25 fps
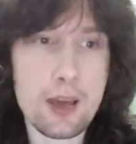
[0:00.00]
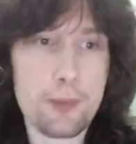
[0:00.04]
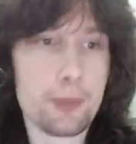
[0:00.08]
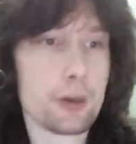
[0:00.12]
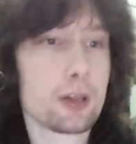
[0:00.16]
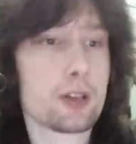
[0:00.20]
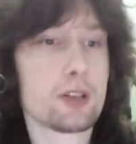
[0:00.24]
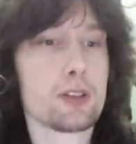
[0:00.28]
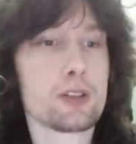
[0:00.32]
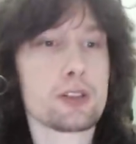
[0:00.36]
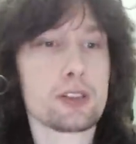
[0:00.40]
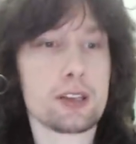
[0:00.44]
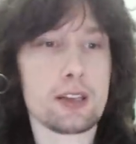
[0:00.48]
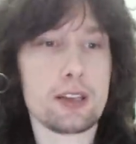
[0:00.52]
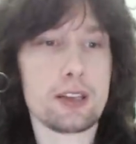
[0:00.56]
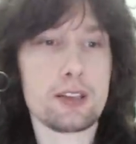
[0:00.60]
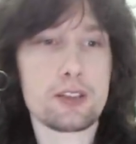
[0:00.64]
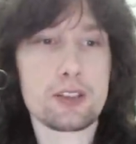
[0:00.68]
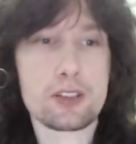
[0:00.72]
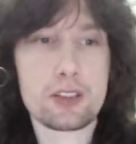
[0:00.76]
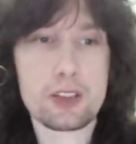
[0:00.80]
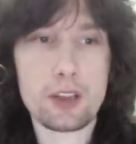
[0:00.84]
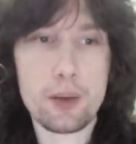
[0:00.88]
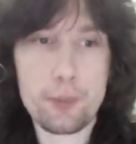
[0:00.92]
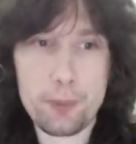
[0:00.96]
Because
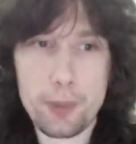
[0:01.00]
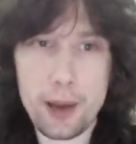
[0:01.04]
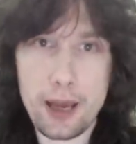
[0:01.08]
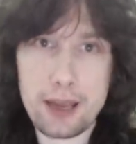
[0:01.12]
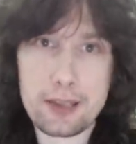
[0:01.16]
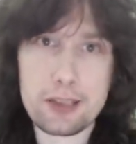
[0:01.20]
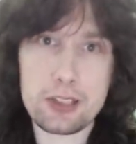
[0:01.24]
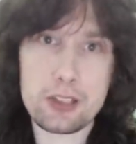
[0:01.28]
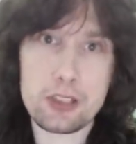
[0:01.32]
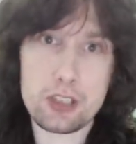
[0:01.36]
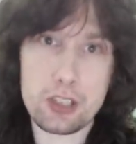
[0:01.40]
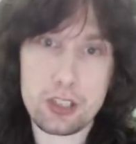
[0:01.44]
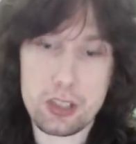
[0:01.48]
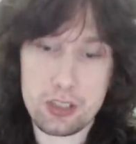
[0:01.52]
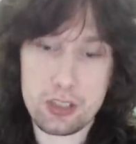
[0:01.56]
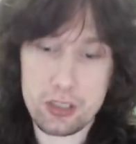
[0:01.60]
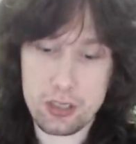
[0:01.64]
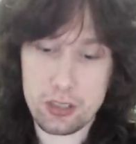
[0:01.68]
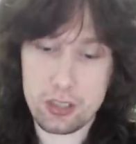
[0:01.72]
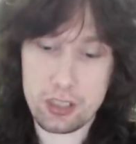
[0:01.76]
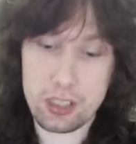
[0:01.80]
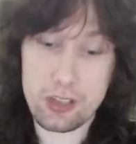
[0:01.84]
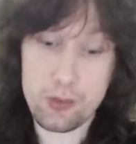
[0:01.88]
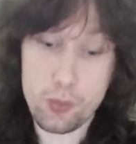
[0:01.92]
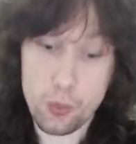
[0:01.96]
in some passages,
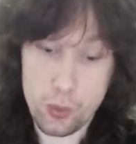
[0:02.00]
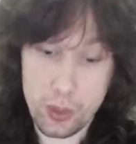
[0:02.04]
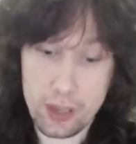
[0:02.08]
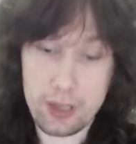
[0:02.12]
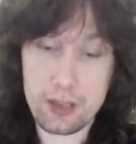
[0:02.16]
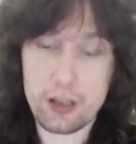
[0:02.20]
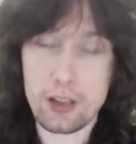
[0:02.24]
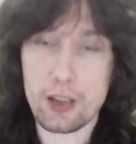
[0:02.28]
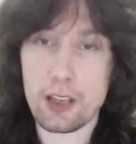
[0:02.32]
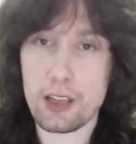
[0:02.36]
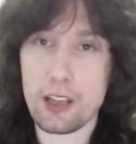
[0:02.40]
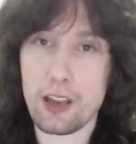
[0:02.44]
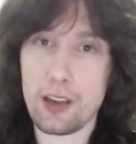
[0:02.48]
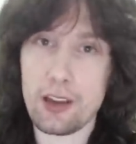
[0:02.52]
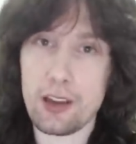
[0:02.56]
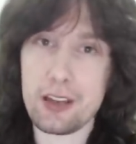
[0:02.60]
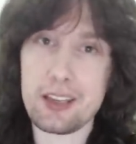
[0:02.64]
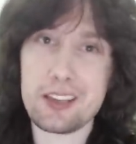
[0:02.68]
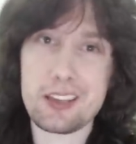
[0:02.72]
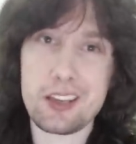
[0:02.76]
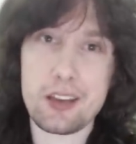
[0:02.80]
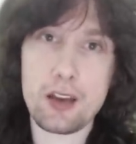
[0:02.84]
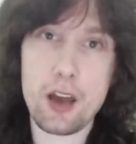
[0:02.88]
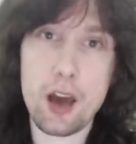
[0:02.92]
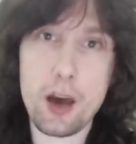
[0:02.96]
she will
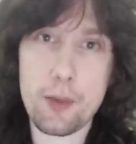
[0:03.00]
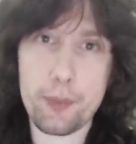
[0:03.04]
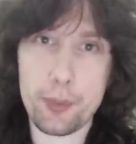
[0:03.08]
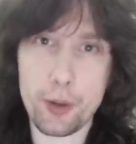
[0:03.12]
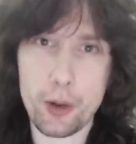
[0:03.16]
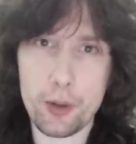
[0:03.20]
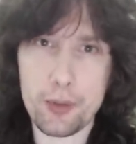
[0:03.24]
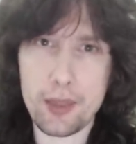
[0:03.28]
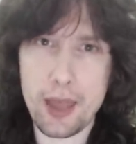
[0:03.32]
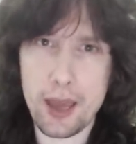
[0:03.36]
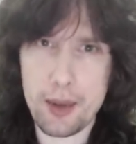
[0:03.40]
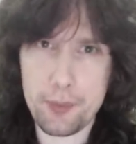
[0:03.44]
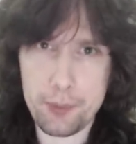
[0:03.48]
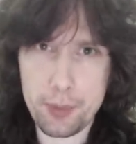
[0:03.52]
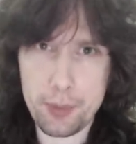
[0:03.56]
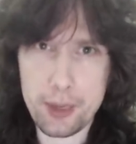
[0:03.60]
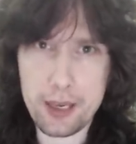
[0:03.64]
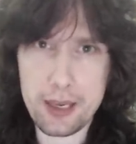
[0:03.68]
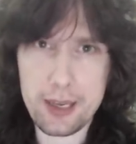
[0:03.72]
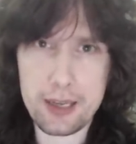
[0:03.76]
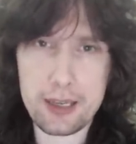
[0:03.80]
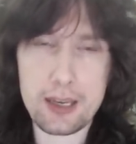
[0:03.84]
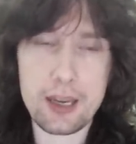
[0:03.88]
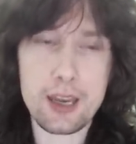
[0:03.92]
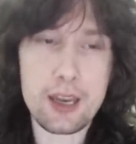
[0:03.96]
lighten up on that
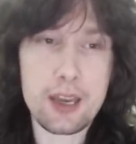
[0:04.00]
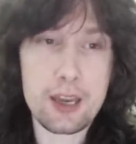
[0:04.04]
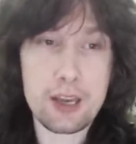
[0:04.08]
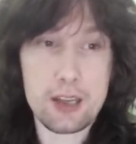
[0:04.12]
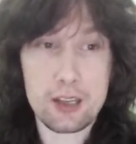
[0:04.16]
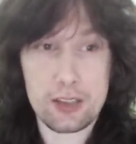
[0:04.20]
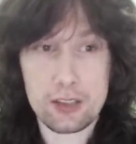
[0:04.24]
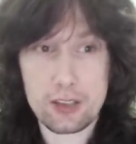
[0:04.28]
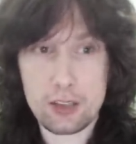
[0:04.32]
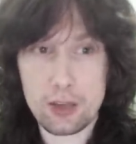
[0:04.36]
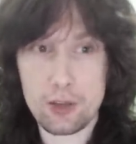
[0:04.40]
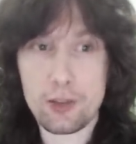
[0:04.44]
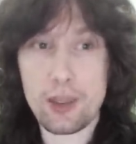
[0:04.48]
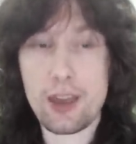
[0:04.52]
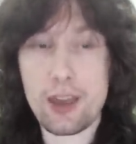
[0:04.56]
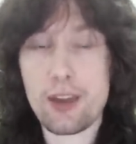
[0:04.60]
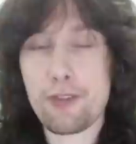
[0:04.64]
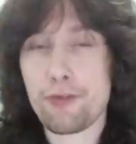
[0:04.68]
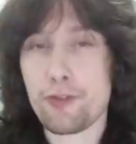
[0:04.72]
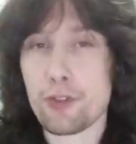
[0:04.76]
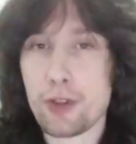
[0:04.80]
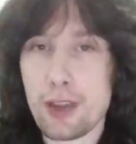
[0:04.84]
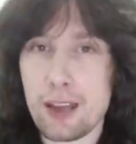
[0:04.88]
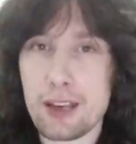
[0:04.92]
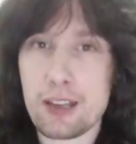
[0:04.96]
pick, so
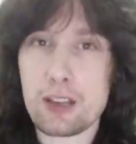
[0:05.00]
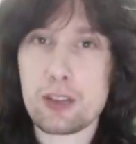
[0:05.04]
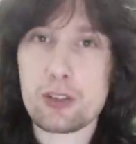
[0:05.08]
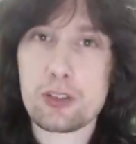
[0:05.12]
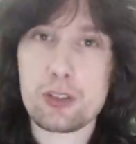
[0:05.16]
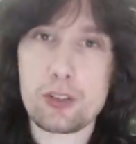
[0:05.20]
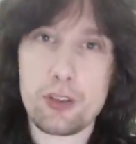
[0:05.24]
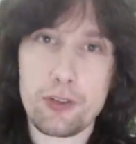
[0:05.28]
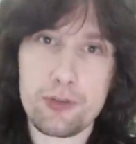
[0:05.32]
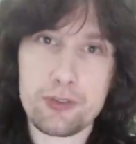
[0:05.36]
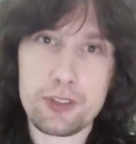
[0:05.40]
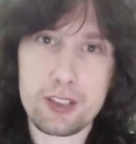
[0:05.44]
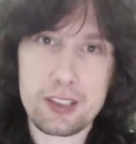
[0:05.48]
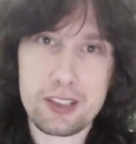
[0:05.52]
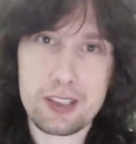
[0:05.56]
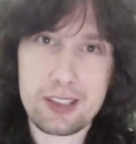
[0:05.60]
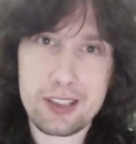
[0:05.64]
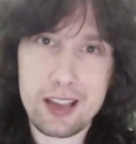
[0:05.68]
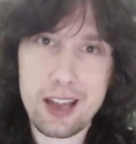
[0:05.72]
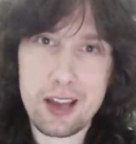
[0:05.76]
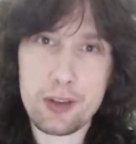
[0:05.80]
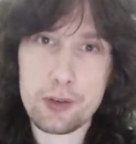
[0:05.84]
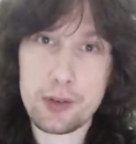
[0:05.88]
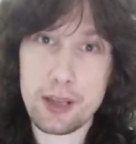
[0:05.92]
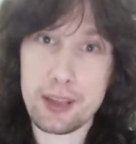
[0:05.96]
therefore getting a softer
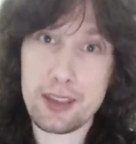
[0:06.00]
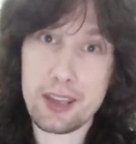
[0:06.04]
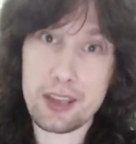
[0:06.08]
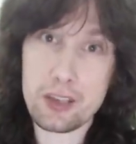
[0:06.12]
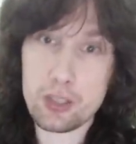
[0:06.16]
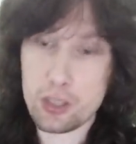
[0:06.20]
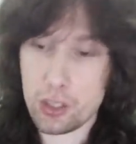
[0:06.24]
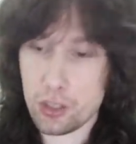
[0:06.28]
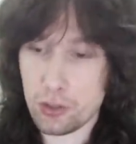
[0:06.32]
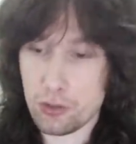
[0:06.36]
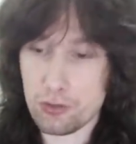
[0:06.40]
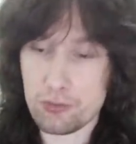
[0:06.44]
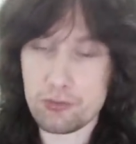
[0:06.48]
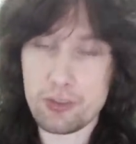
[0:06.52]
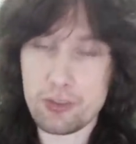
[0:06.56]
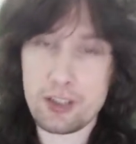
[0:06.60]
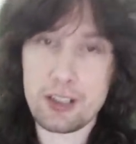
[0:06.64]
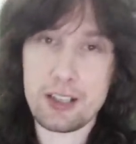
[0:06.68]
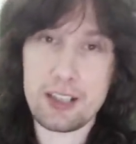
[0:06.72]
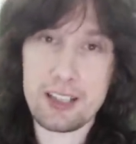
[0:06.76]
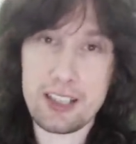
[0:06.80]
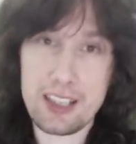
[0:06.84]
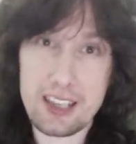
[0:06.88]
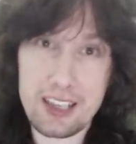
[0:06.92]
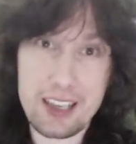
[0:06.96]
sound, and then she'll
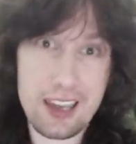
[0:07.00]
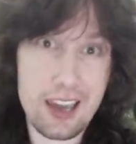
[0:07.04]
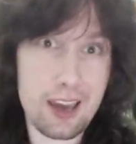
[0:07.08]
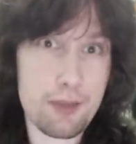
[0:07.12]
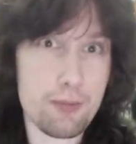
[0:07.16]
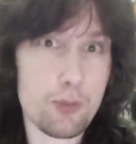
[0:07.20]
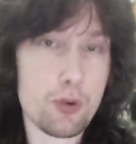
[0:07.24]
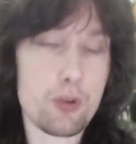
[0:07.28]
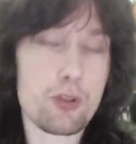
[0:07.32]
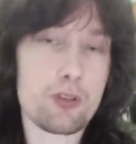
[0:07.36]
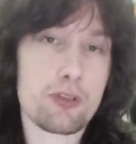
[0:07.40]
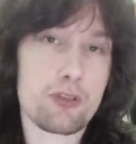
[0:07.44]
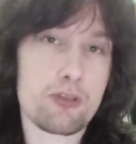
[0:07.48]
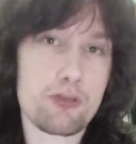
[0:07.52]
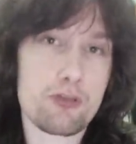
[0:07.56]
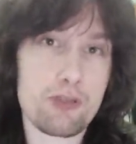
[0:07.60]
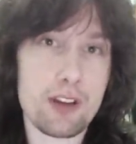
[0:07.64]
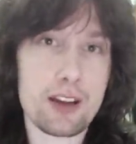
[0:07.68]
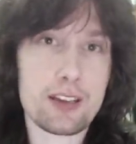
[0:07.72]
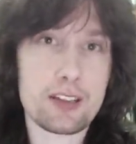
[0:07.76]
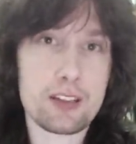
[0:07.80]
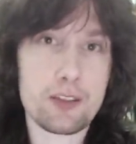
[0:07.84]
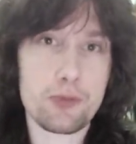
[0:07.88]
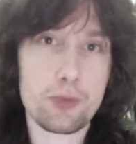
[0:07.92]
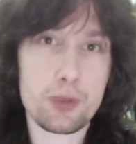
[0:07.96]
really get more
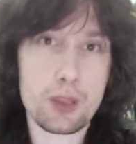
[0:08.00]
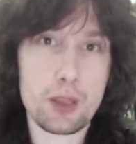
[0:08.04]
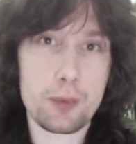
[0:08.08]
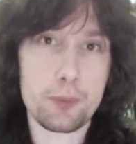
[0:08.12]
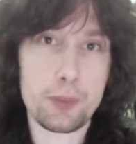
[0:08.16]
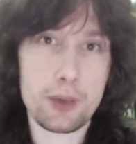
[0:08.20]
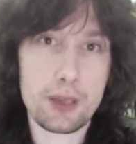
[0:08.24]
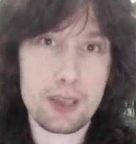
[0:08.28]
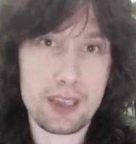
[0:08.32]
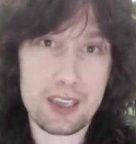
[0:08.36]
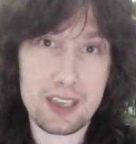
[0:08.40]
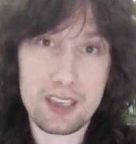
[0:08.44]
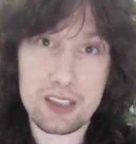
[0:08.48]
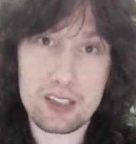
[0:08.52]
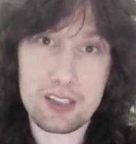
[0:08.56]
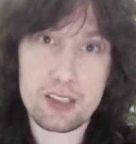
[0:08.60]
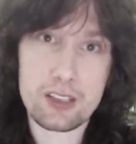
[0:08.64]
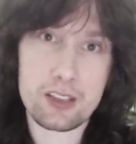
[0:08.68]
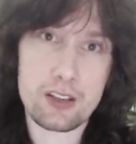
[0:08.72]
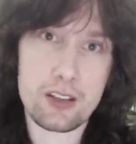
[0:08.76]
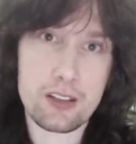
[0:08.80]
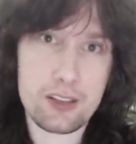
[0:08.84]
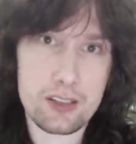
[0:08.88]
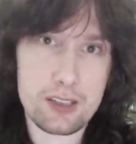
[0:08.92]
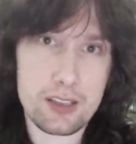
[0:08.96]
aggressive with the picking in
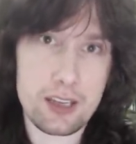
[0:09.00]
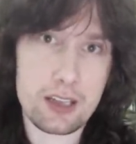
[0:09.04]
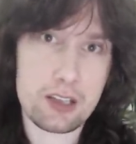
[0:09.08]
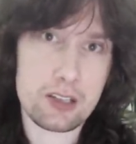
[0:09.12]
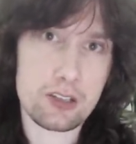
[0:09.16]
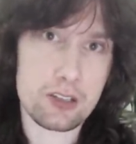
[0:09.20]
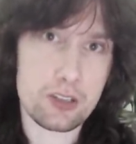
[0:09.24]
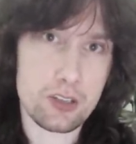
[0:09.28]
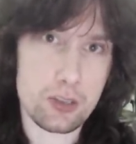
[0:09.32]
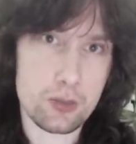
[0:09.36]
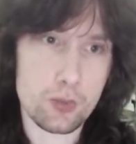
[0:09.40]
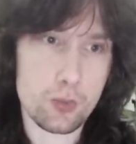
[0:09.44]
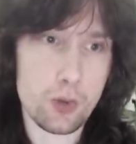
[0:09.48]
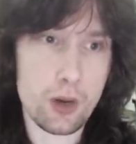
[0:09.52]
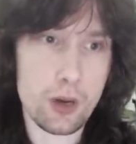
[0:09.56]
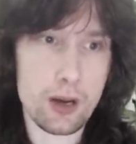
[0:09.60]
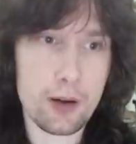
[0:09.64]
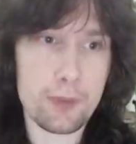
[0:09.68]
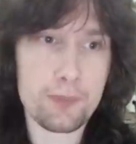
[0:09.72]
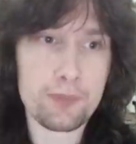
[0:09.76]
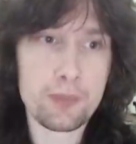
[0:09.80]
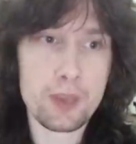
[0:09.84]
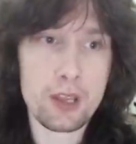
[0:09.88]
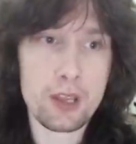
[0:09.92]
certain sections as well.